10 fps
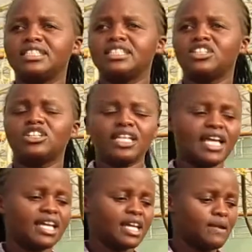it's not
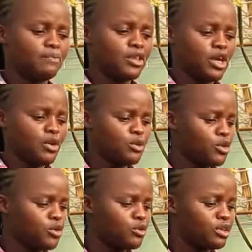like a,
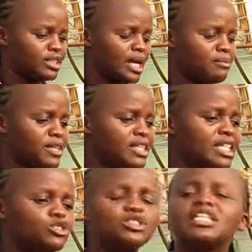something
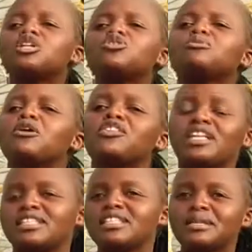that will take you more
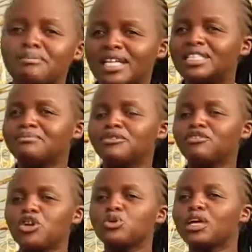than three months
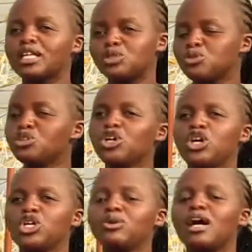before you can do
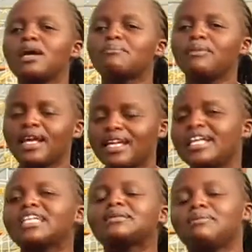your pl
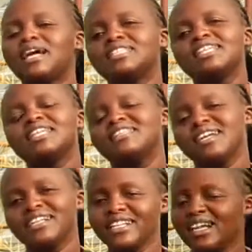next planting in
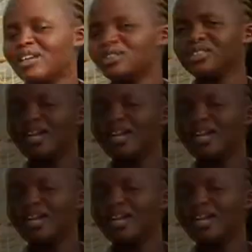the greenhouse.